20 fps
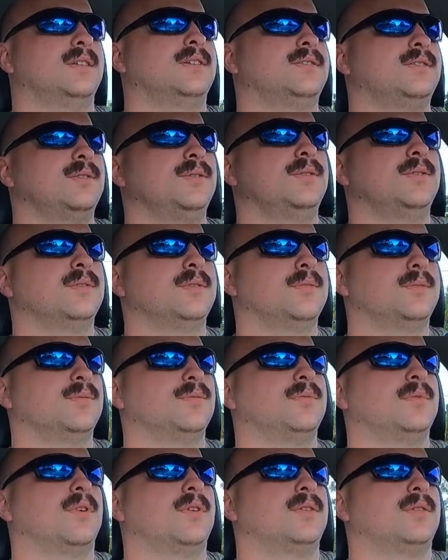to the
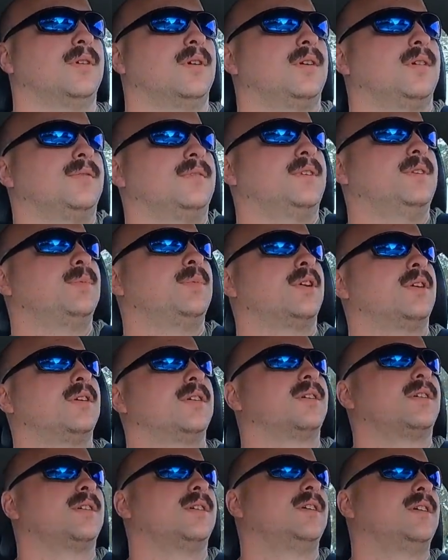RV park,
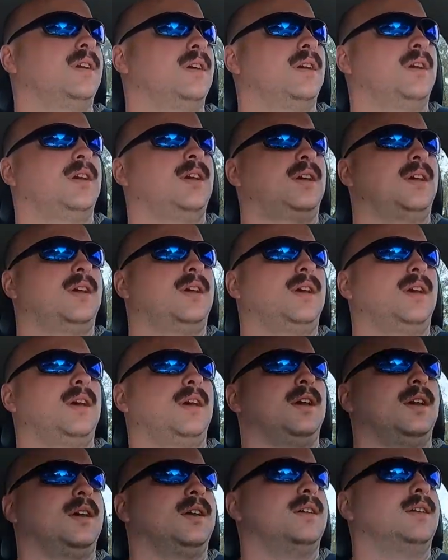
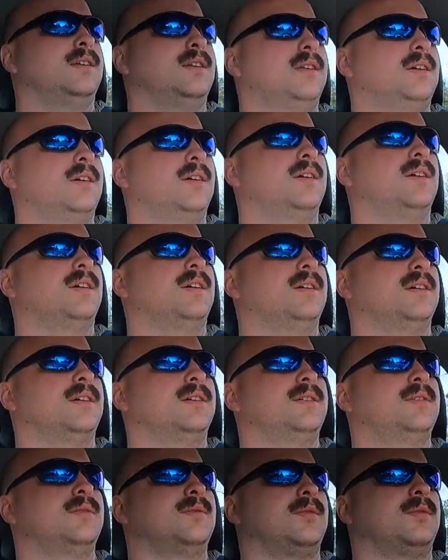and
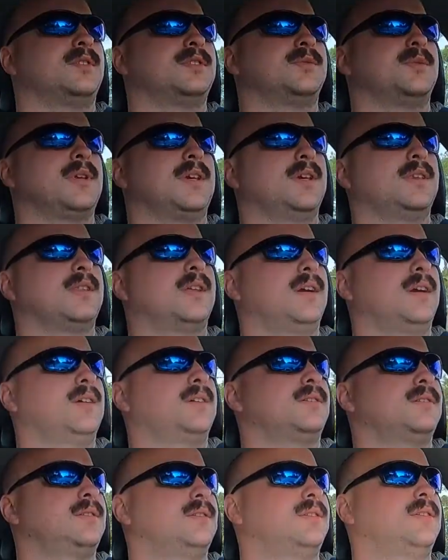once we get there,
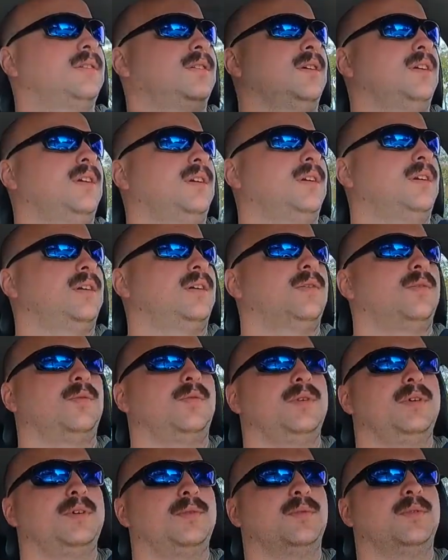
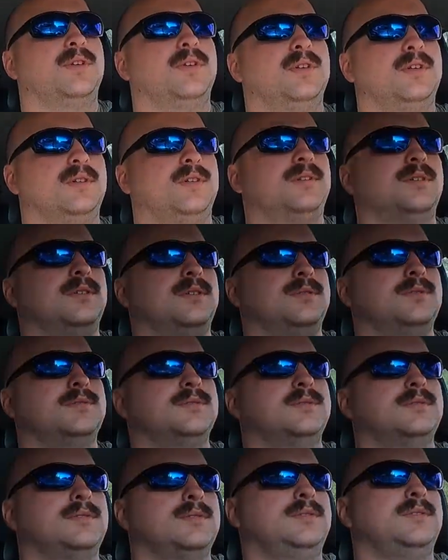we will
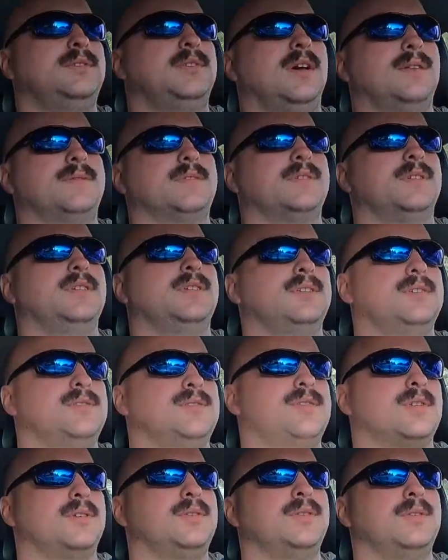definitely
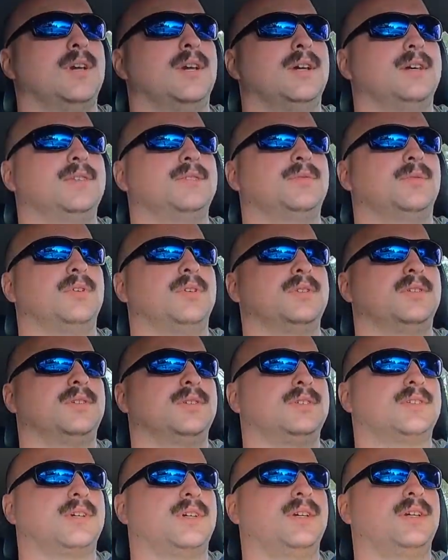show you guys what it
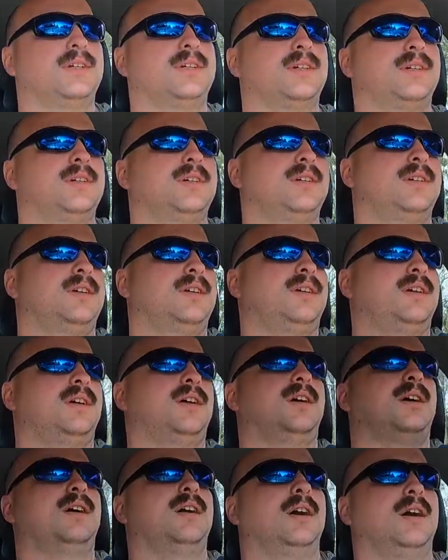looks like,
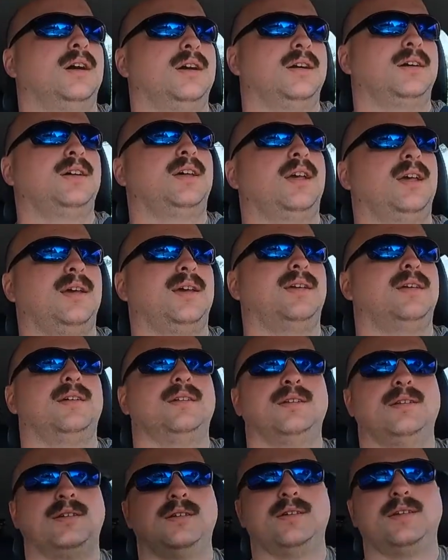
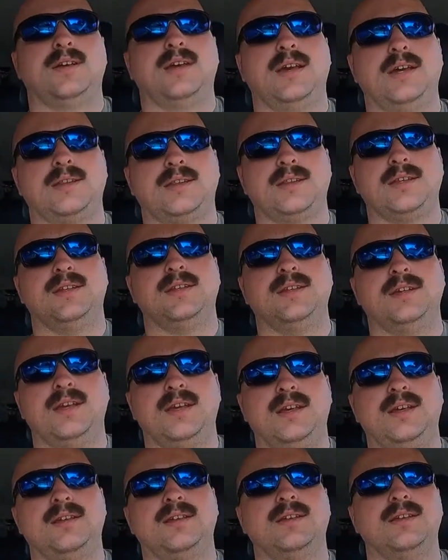and at
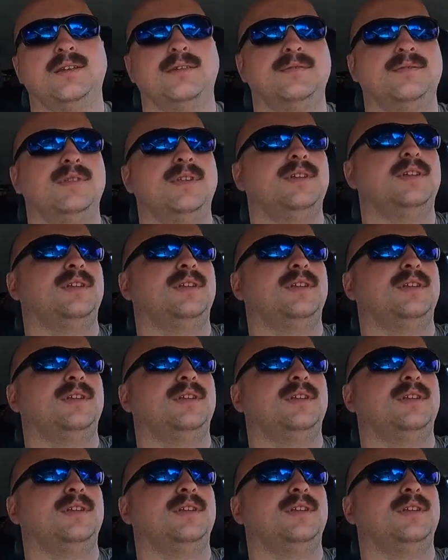the end of